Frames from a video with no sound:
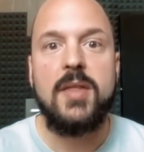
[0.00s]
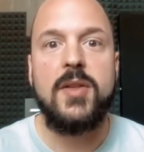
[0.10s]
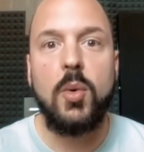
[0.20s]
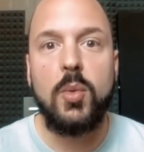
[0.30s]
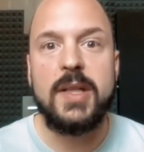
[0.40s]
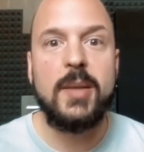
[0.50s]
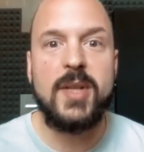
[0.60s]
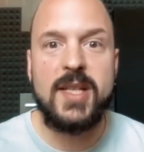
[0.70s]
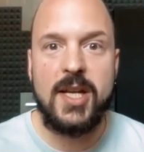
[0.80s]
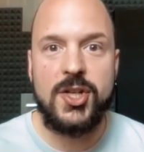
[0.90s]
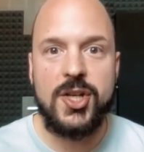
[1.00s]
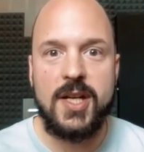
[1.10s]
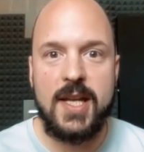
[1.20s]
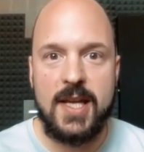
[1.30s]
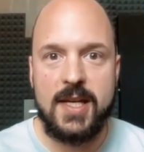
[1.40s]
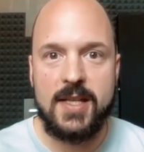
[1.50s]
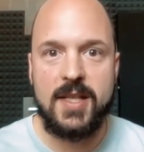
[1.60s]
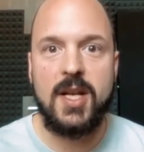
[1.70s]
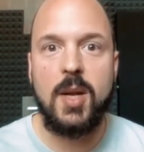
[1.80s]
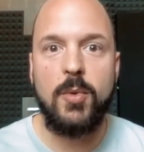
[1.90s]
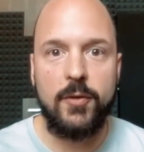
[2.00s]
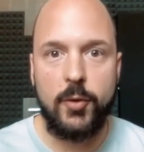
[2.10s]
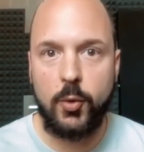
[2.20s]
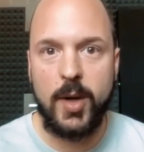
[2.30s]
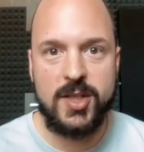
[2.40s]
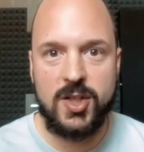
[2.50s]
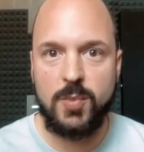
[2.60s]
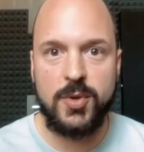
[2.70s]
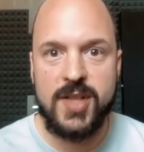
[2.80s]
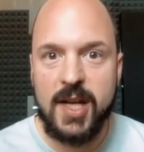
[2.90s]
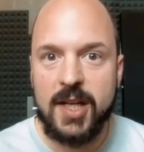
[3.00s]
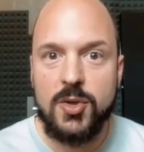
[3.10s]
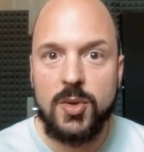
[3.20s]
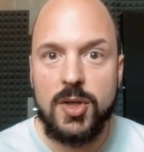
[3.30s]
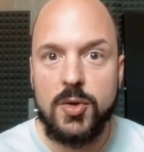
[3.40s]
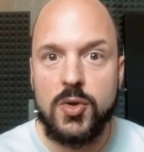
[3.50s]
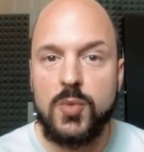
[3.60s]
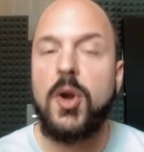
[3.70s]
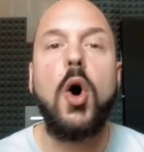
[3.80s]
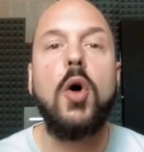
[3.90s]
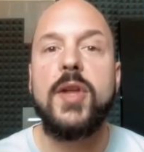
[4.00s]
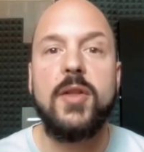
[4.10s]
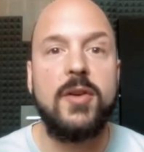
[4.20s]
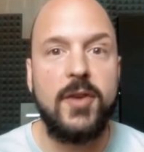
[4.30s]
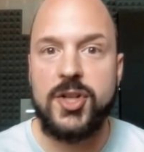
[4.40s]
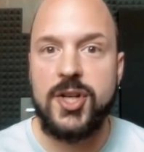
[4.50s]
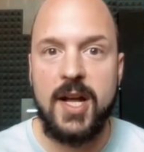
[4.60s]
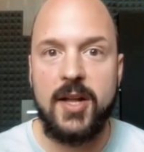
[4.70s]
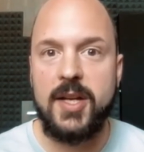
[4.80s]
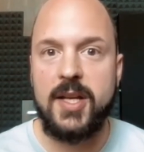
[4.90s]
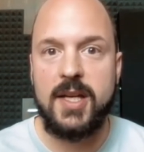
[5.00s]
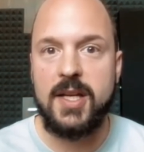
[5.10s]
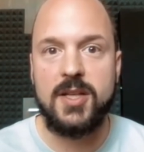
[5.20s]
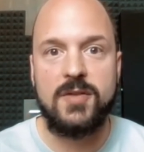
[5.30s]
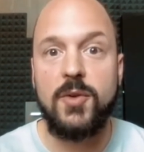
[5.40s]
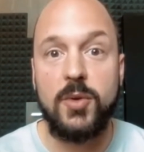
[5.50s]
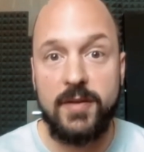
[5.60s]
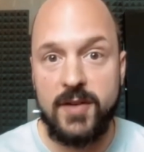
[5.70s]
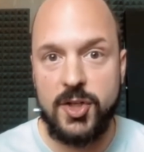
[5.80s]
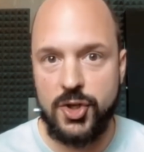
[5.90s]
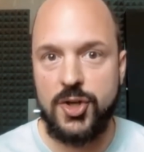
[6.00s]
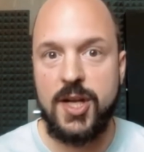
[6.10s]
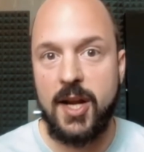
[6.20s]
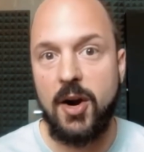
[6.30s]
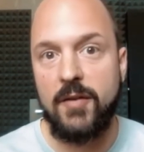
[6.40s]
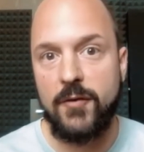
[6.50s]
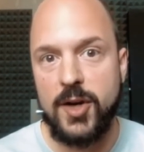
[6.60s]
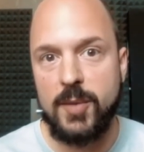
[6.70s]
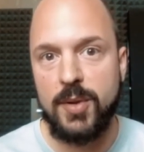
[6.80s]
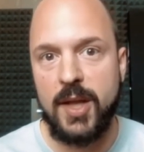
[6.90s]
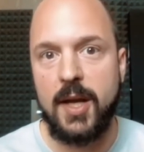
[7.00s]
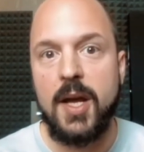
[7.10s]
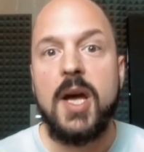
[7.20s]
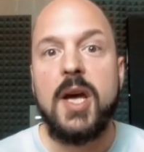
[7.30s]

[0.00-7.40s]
The only limitation is the number of requests per second you can use, but all the other functionality is fully featured in our free plan.